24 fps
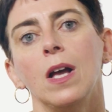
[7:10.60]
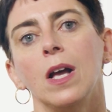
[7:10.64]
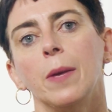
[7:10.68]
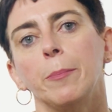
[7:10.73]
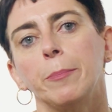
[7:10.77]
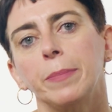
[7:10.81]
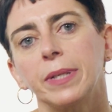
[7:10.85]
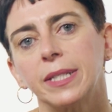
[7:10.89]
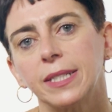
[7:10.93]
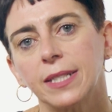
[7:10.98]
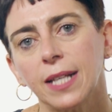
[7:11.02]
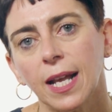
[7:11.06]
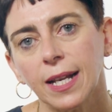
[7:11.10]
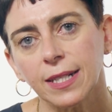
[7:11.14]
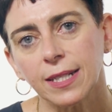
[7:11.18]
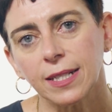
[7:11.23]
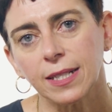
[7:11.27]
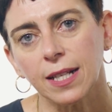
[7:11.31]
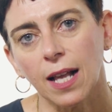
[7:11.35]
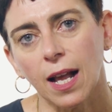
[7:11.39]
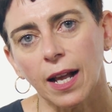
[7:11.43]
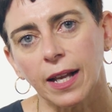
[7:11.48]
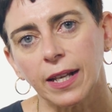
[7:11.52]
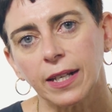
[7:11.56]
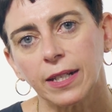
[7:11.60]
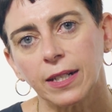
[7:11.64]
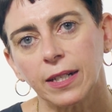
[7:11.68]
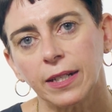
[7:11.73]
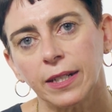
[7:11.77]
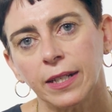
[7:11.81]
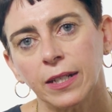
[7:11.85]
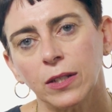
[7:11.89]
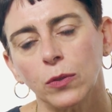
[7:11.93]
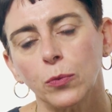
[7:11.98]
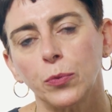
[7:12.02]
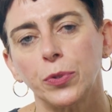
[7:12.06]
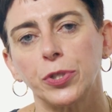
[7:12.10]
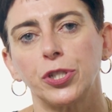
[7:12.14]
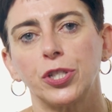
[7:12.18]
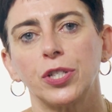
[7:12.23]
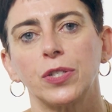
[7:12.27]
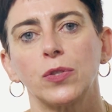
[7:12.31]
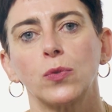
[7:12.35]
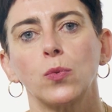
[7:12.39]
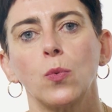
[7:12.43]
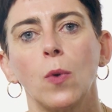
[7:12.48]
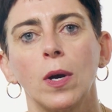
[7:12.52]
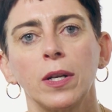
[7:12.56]
Besides cycling, which
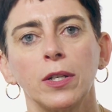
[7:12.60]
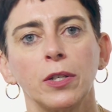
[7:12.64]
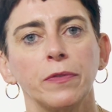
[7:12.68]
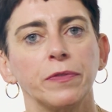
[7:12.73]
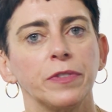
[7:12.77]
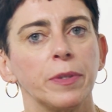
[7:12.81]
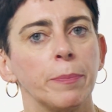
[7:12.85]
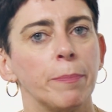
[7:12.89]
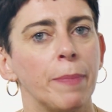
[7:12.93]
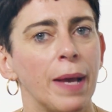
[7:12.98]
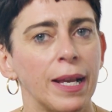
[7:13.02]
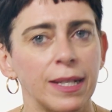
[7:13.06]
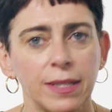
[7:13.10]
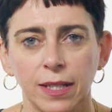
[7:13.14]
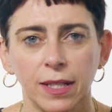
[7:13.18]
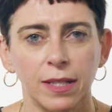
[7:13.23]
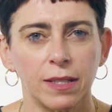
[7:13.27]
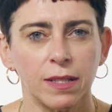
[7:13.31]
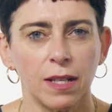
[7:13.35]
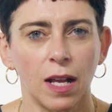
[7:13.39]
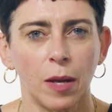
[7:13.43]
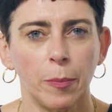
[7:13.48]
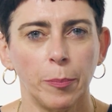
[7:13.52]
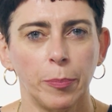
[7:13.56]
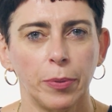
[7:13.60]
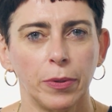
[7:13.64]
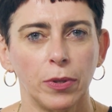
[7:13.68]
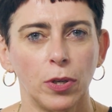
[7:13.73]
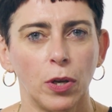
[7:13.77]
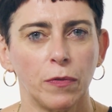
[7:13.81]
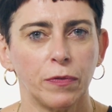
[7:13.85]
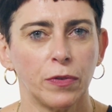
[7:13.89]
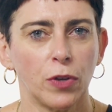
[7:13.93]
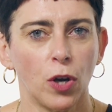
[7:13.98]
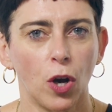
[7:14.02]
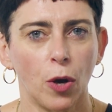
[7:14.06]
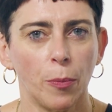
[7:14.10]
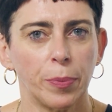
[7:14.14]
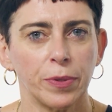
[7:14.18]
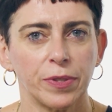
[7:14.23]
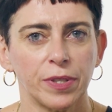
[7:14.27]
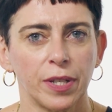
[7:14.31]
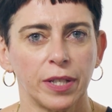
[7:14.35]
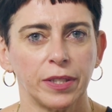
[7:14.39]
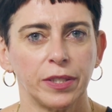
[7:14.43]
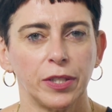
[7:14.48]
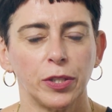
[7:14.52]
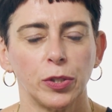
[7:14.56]
is one of the best examples of
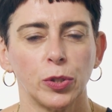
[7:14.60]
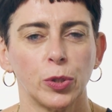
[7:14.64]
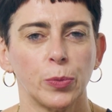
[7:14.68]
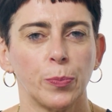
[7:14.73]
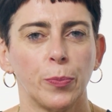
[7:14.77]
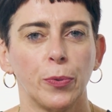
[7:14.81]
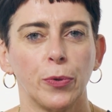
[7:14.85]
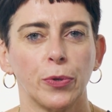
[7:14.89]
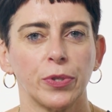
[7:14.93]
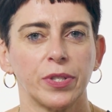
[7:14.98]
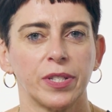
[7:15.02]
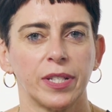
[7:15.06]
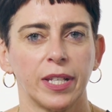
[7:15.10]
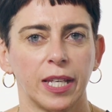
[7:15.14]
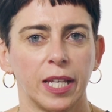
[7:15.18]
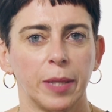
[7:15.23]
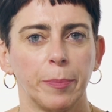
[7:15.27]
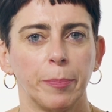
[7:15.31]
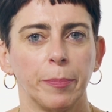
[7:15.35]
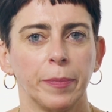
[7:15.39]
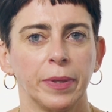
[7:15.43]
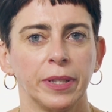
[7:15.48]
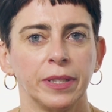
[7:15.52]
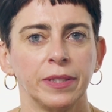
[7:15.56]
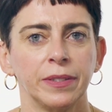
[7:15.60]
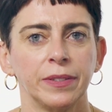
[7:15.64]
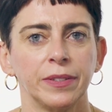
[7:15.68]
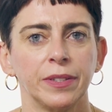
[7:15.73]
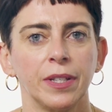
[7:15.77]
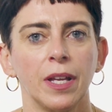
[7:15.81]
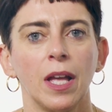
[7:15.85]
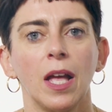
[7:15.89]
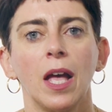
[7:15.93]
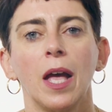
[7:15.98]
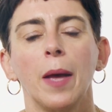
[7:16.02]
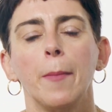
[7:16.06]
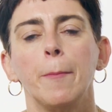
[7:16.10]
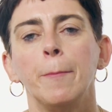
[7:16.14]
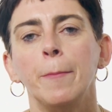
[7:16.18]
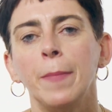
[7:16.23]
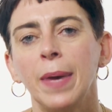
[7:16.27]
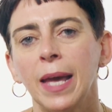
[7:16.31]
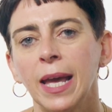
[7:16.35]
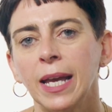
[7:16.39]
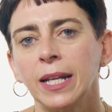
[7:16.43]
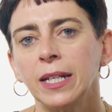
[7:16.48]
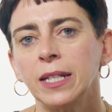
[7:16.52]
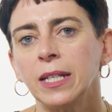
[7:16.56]
composite in sports equipment,
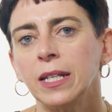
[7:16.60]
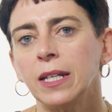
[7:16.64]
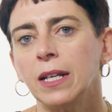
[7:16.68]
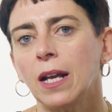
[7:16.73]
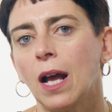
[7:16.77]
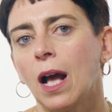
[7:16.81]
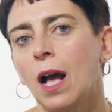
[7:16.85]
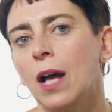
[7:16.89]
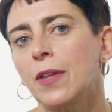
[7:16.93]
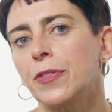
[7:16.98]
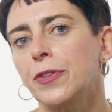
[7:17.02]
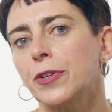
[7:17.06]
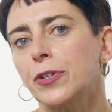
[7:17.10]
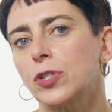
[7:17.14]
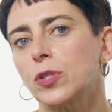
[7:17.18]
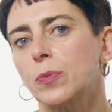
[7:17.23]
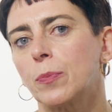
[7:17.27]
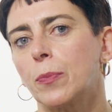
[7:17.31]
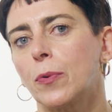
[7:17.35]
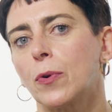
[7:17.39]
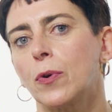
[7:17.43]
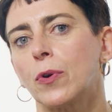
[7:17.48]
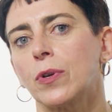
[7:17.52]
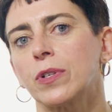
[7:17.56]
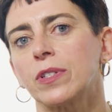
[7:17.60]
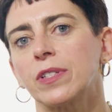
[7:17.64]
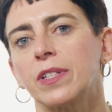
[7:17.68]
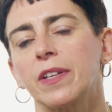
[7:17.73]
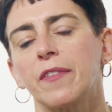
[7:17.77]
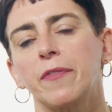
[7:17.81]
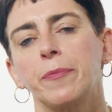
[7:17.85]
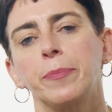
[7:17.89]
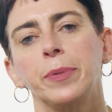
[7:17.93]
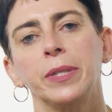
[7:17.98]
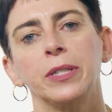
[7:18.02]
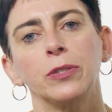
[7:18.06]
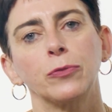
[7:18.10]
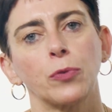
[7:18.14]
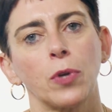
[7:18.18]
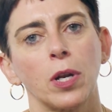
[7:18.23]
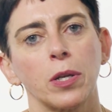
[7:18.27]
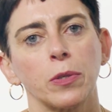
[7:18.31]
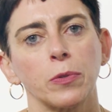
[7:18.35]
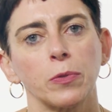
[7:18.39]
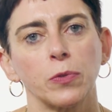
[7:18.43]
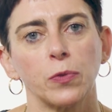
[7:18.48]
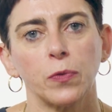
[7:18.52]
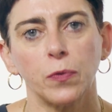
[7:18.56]
many other sports have been
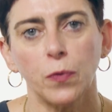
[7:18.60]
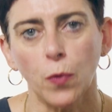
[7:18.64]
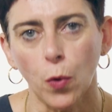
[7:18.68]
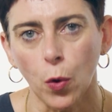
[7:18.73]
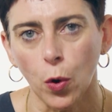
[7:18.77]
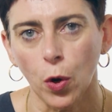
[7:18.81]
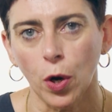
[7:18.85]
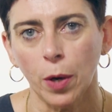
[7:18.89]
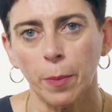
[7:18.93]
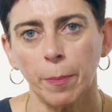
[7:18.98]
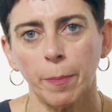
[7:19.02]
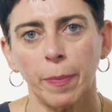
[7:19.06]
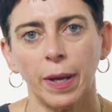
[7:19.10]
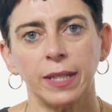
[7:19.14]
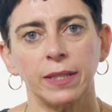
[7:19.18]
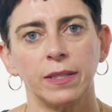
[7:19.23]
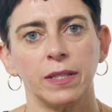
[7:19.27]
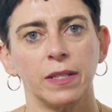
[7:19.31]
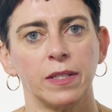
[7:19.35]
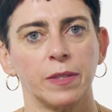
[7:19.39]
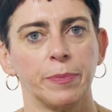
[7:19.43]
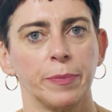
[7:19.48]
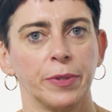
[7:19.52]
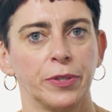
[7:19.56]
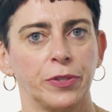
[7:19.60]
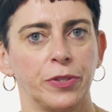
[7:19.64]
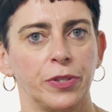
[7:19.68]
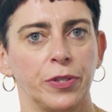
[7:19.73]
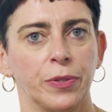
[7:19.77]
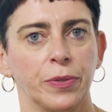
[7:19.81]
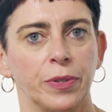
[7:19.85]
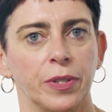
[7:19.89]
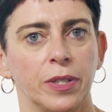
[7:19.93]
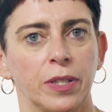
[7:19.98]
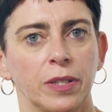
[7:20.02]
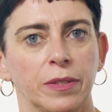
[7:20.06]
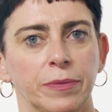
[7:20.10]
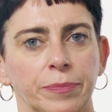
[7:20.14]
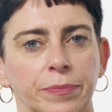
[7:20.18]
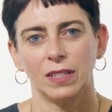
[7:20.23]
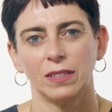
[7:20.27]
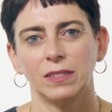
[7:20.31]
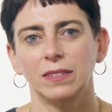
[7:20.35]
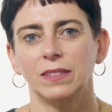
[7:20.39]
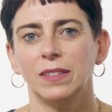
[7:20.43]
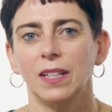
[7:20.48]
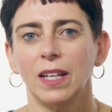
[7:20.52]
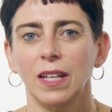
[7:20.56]
transformed by this material.
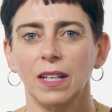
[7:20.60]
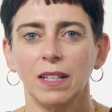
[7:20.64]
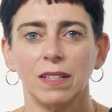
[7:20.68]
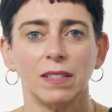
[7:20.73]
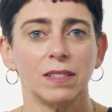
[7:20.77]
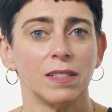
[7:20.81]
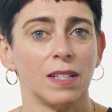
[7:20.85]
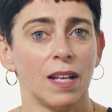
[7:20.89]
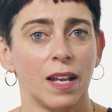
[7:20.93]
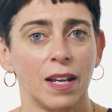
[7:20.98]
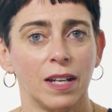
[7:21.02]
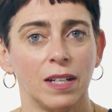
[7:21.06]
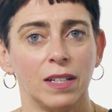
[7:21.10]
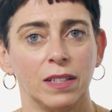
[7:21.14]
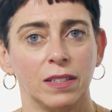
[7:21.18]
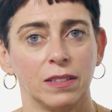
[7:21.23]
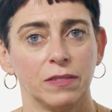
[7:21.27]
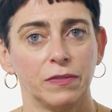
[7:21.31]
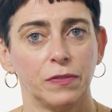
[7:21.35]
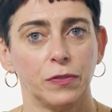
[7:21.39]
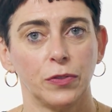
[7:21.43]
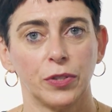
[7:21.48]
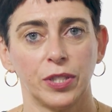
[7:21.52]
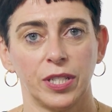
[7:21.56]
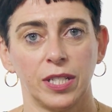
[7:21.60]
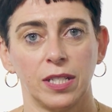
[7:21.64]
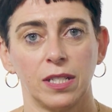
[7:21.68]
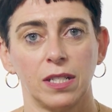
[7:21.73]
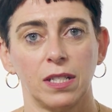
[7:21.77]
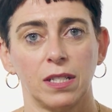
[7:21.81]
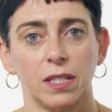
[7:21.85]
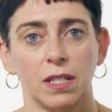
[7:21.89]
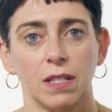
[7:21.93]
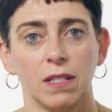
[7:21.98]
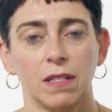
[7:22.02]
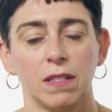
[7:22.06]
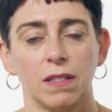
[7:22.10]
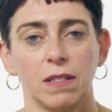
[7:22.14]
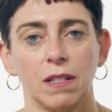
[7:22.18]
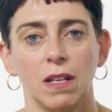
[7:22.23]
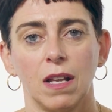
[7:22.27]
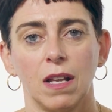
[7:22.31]
Take sailing, for instance.